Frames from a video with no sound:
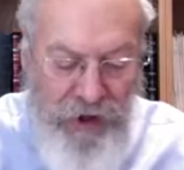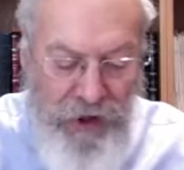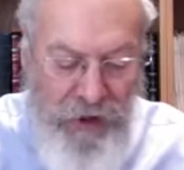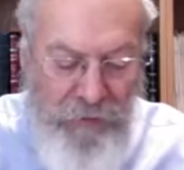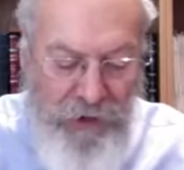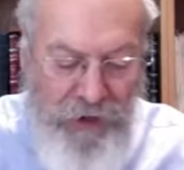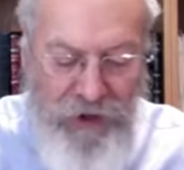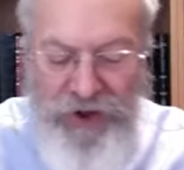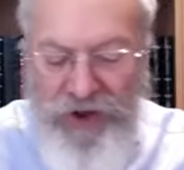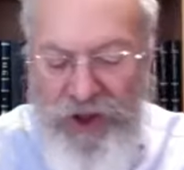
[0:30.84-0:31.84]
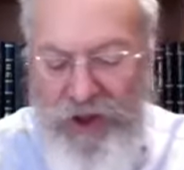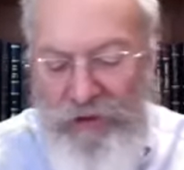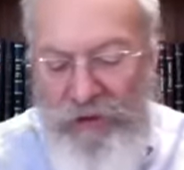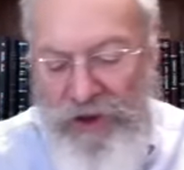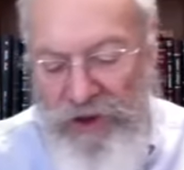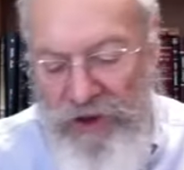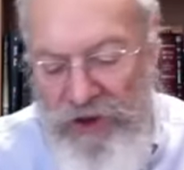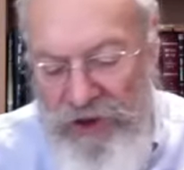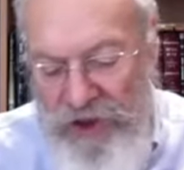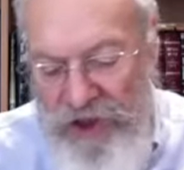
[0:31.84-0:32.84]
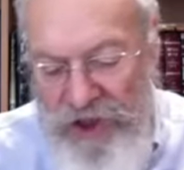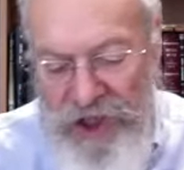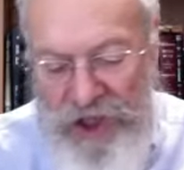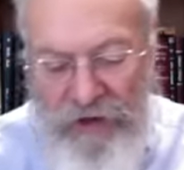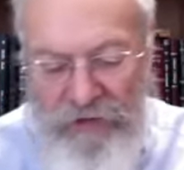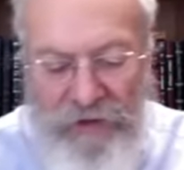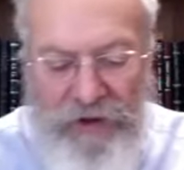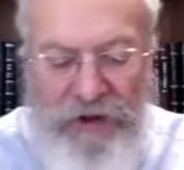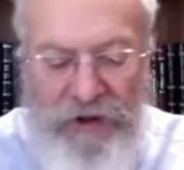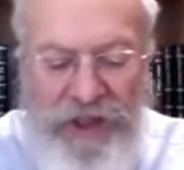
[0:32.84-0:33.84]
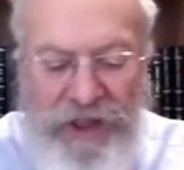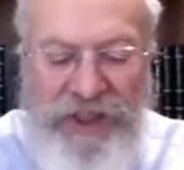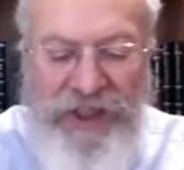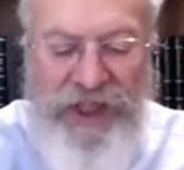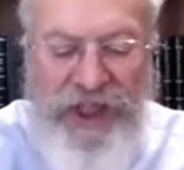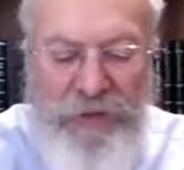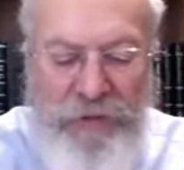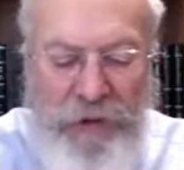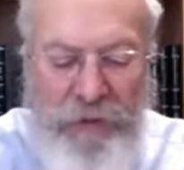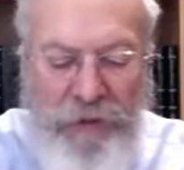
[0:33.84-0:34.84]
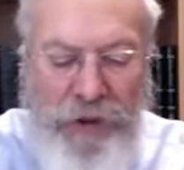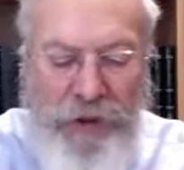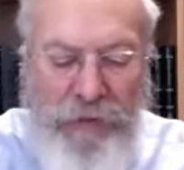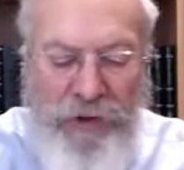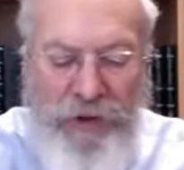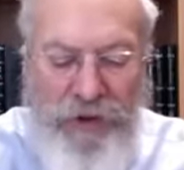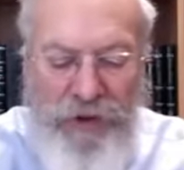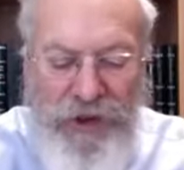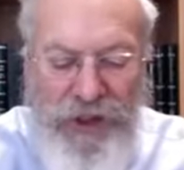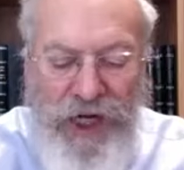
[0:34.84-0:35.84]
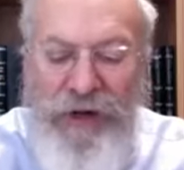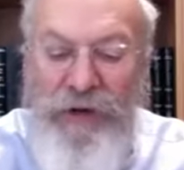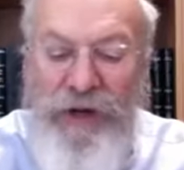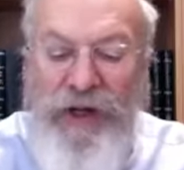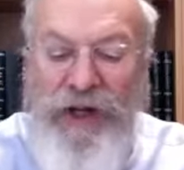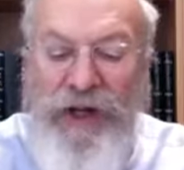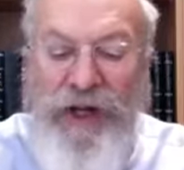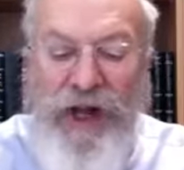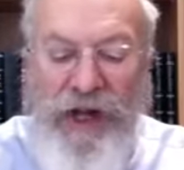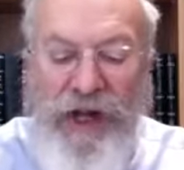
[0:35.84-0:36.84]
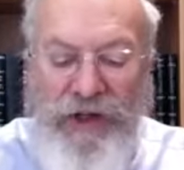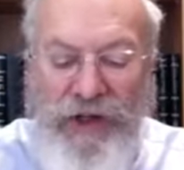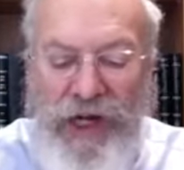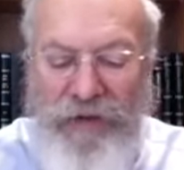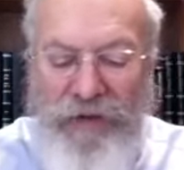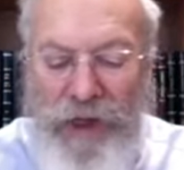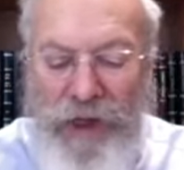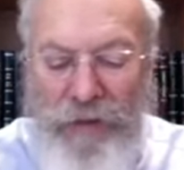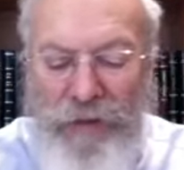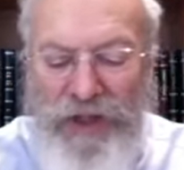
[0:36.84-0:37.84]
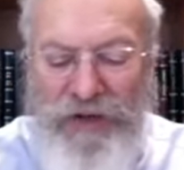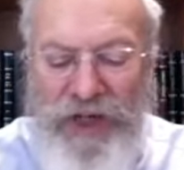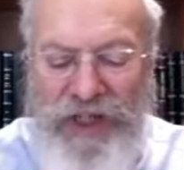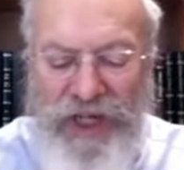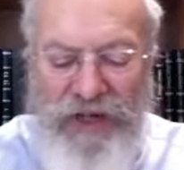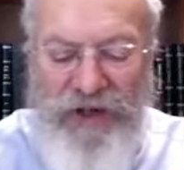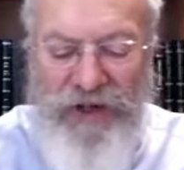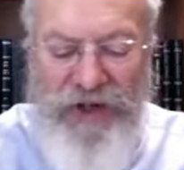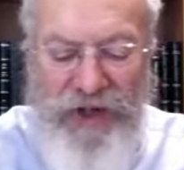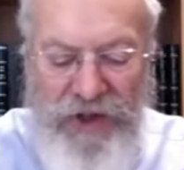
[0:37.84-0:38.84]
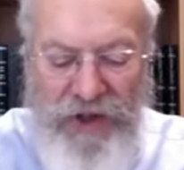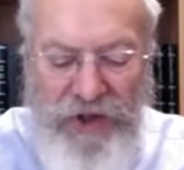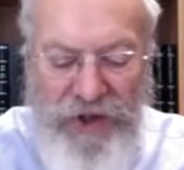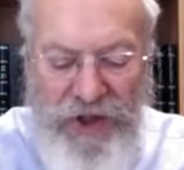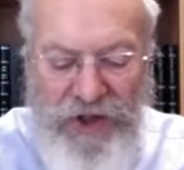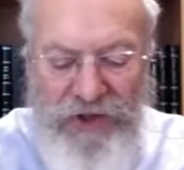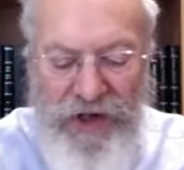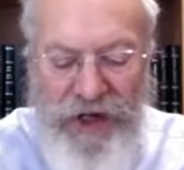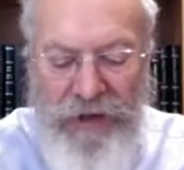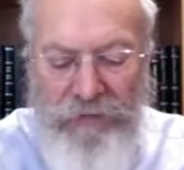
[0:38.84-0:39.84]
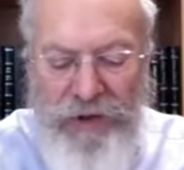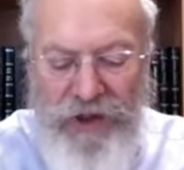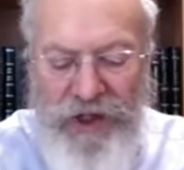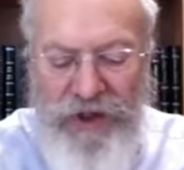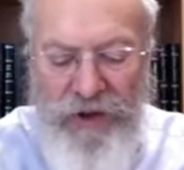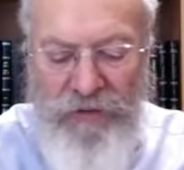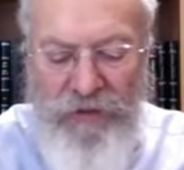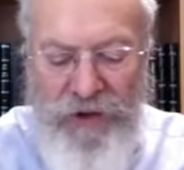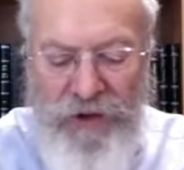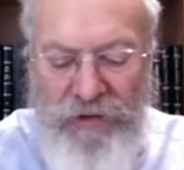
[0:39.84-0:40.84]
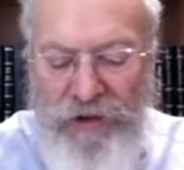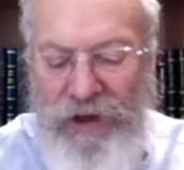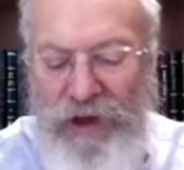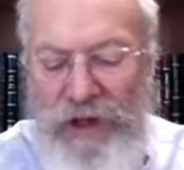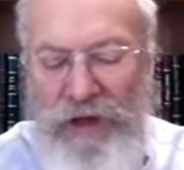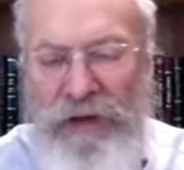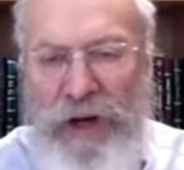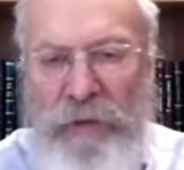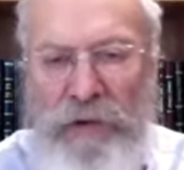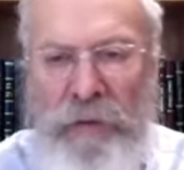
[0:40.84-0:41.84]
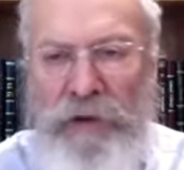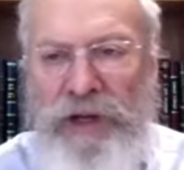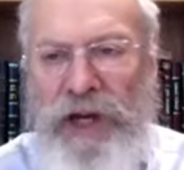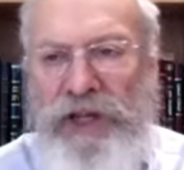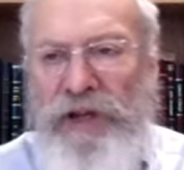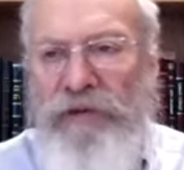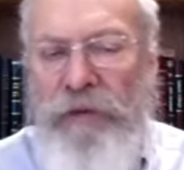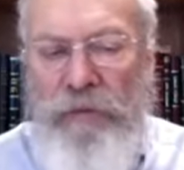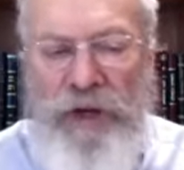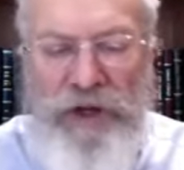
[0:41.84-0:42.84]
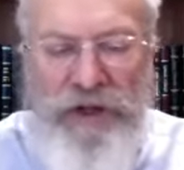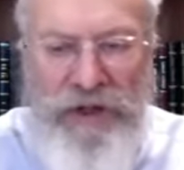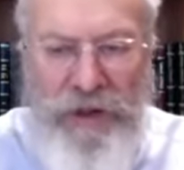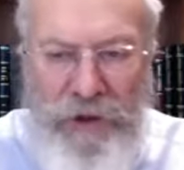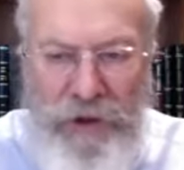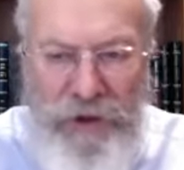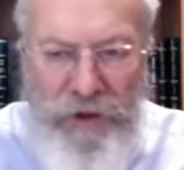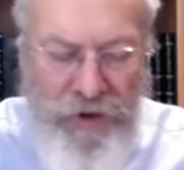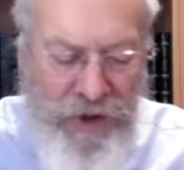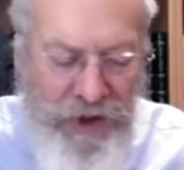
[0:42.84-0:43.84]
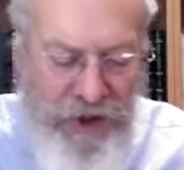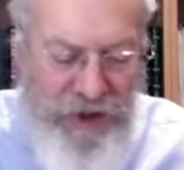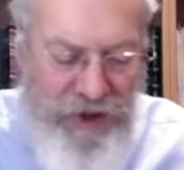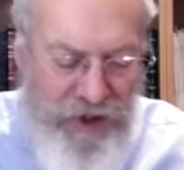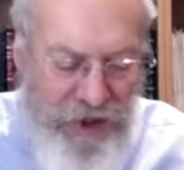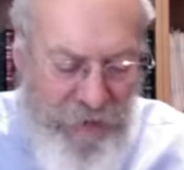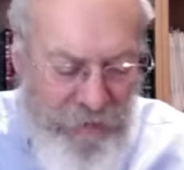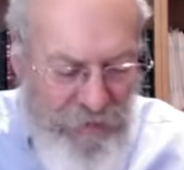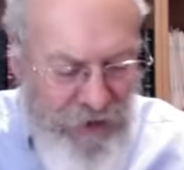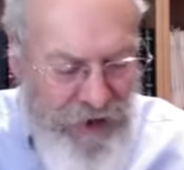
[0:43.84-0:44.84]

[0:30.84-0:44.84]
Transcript: uh, because one's concerned that if you're an easy touch, people will be coming to you all the time and your life will become misery, etc. So you just try and put things off and you develop a reputation for being someone who is um,